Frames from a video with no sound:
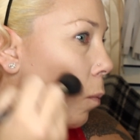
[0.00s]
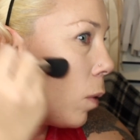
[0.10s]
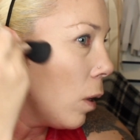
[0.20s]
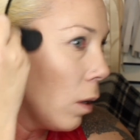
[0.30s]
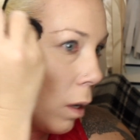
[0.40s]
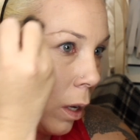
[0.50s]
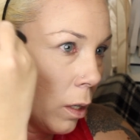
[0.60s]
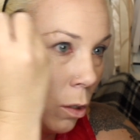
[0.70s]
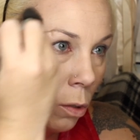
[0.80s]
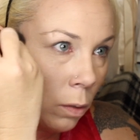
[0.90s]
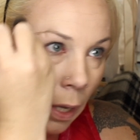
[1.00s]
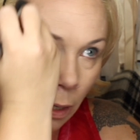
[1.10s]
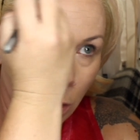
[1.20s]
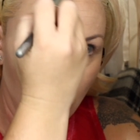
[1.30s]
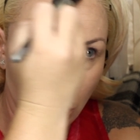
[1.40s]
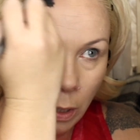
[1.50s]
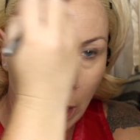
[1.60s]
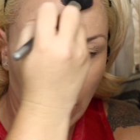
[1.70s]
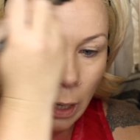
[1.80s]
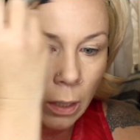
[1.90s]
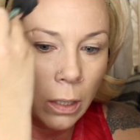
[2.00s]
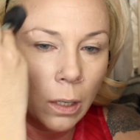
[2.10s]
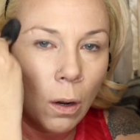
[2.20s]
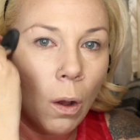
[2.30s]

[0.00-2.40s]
But I do like to connect it